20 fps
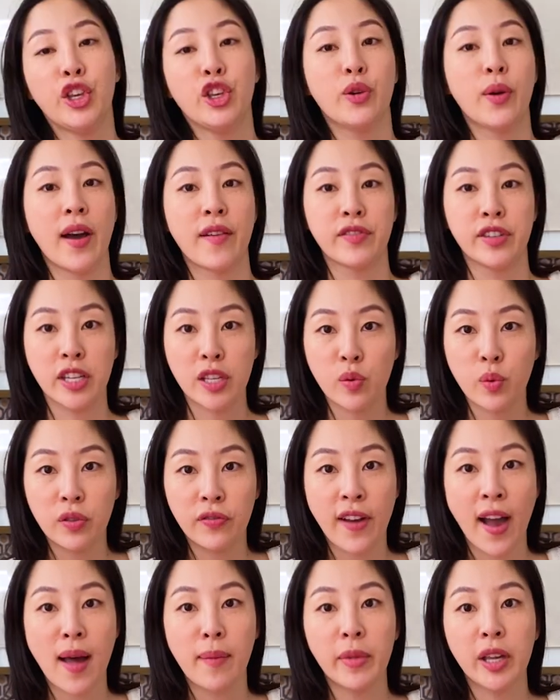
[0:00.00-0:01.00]
You have dinner with
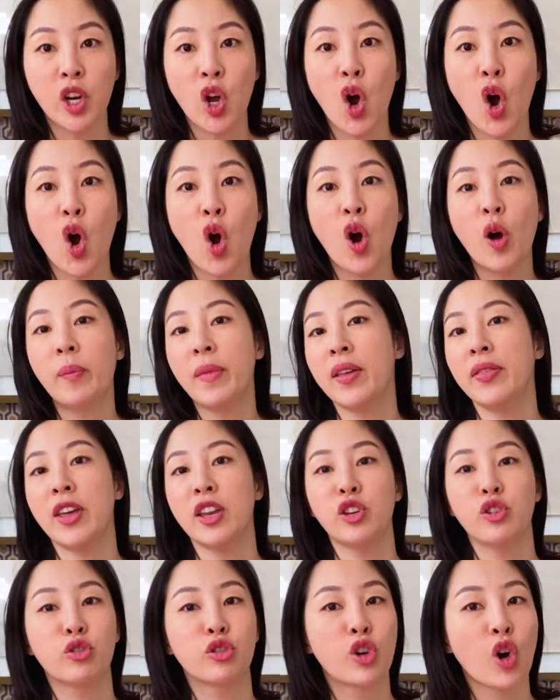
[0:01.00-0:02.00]
family at home, and
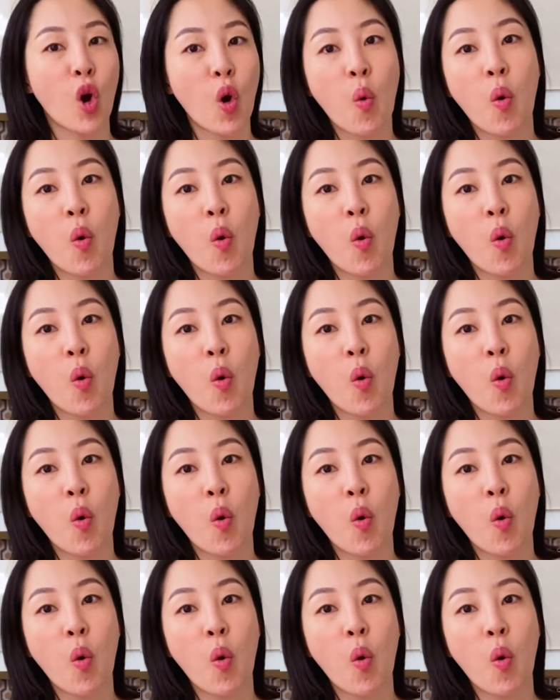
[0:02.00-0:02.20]
then you go